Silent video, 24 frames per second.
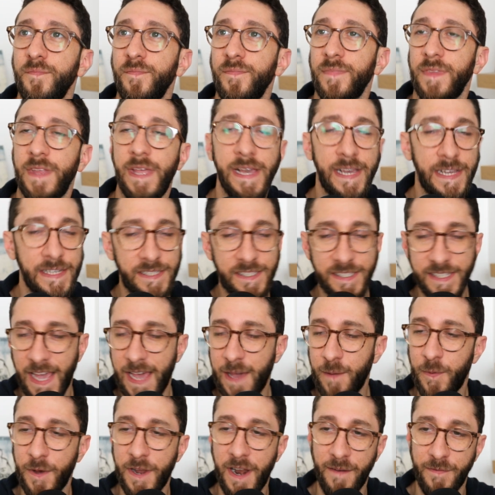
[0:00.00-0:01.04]
he could
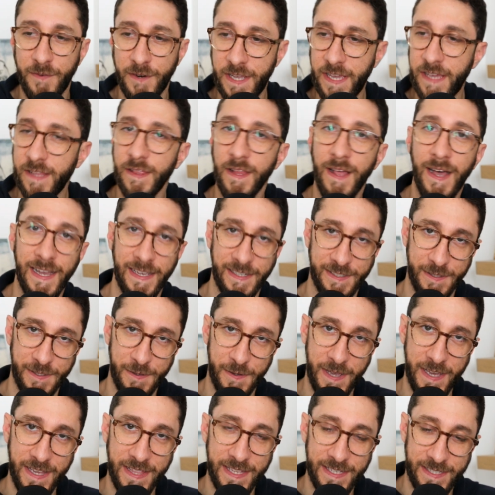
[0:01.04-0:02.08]
say whatever he likes,
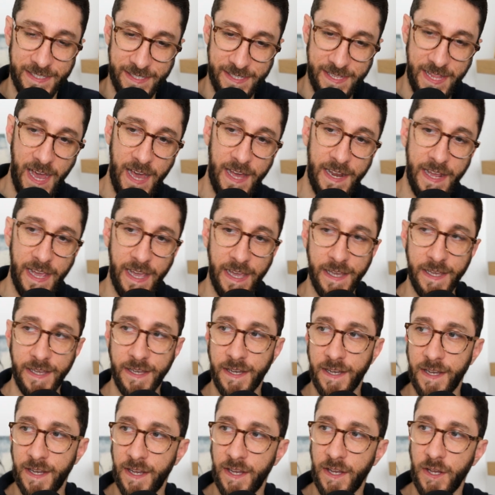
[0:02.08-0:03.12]
okay? This is not a,
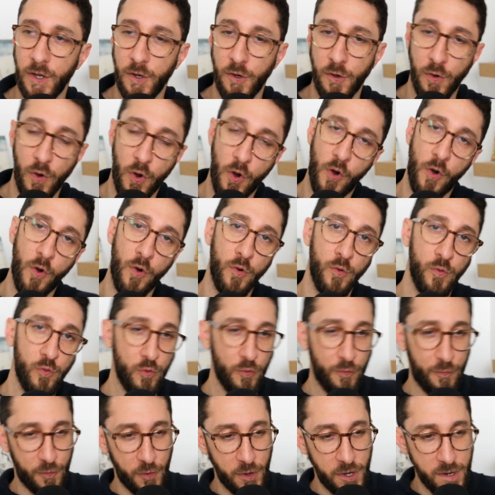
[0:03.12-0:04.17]
oh,
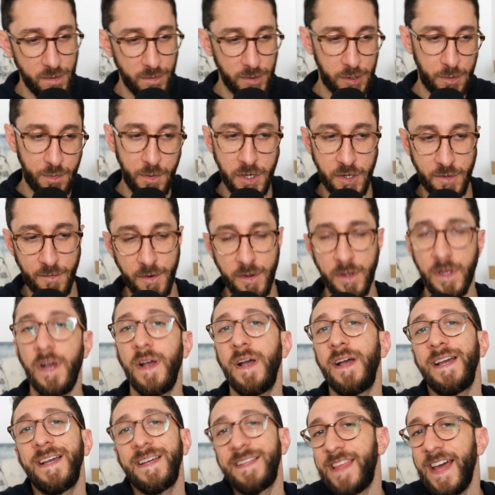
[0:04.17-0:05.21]
freedom of speech.
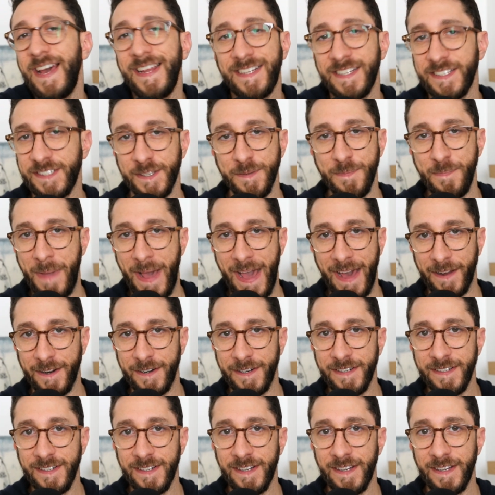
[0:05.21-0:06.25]
That doesn't
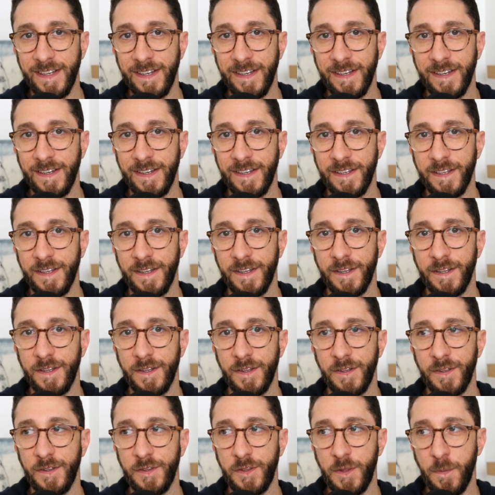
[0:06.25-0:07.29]
matter.
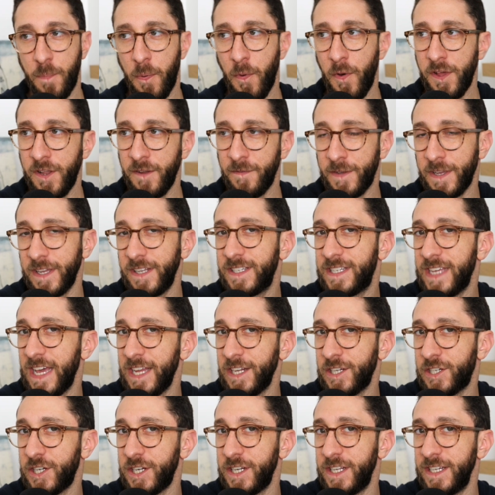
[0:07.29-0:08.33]
The point of
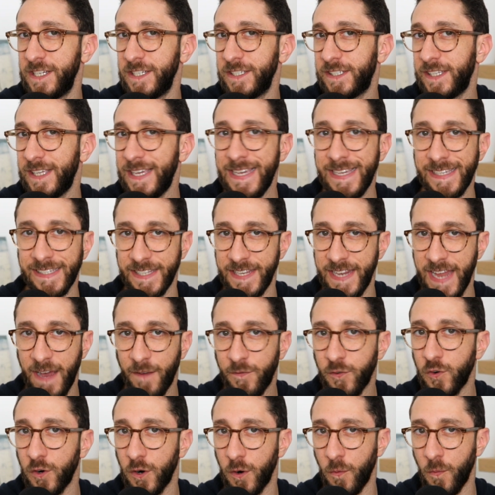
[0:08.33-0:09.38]
contention is he's
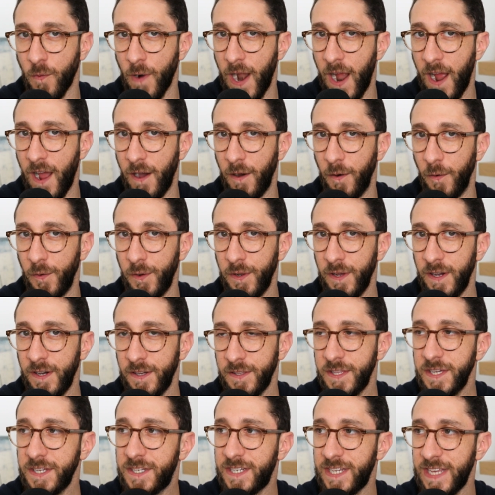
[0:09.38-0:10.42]
never around.
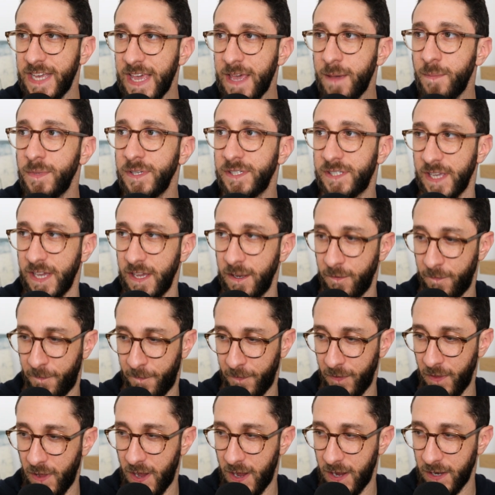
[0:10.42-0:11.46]
The team is in
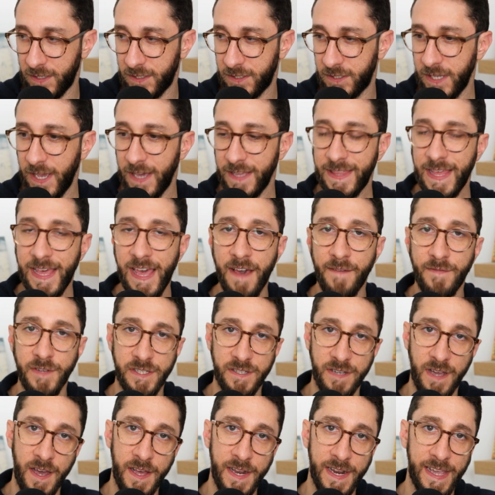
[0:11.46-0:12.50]
flux. They have a
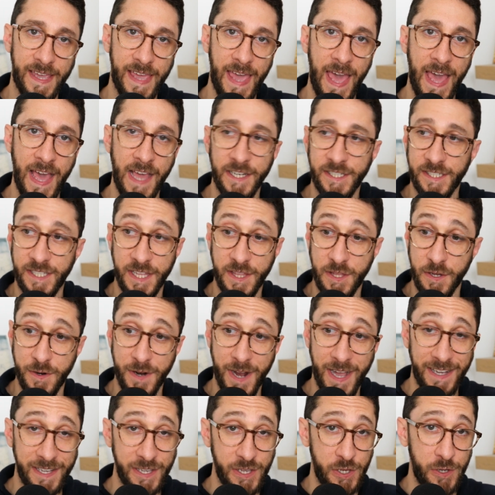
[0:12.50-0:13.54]
ton of cash that they're
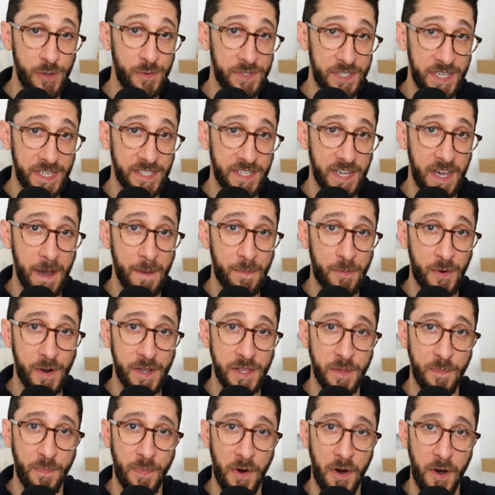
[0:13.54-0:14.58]
not using to upgrade
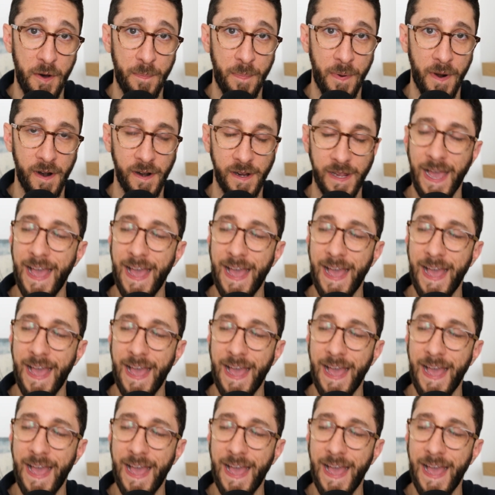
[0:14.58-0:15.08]
the ballpark.